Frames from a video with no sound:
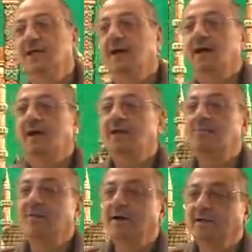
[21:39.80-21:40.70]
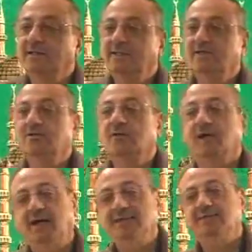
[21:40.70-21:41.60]
Al-maniyun
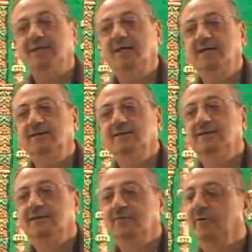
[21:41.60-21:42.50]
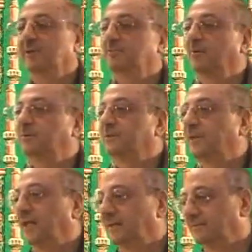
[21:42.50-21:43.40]
anta. Where is
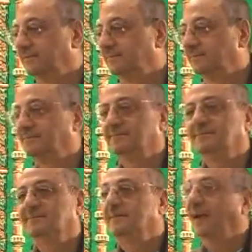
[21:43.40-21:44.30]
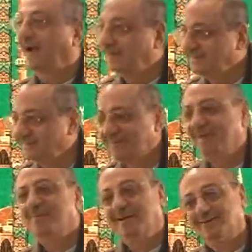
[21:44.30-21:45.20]
mubtada? Anta,
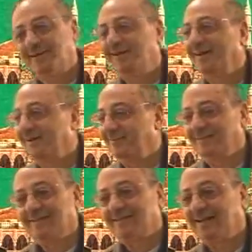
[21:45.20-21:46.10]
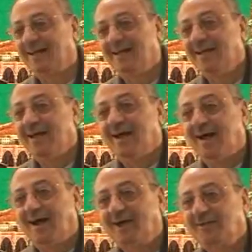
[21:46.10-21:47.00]
mashallah, mashallah.
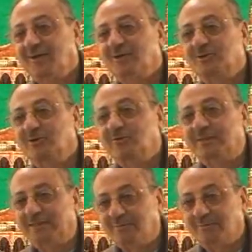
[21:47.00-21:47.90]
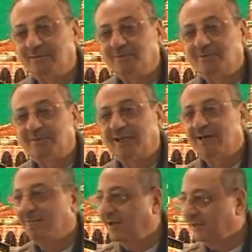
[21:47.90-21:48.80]
I thought you will be tempted to say
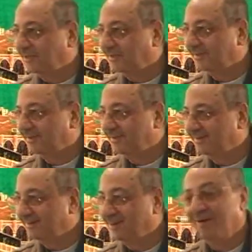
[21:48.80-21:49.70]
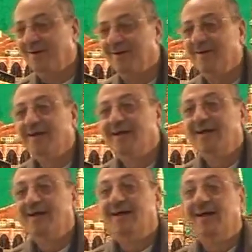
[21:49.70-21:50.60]
al-maniyu. No.
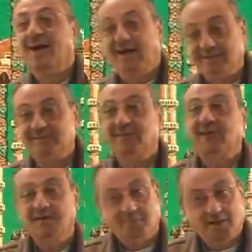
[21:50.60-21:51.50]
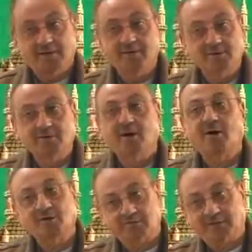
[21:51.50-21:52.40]
Anta al-maniyu,
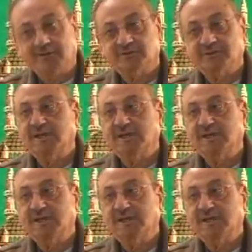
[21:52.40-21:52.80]
or you can say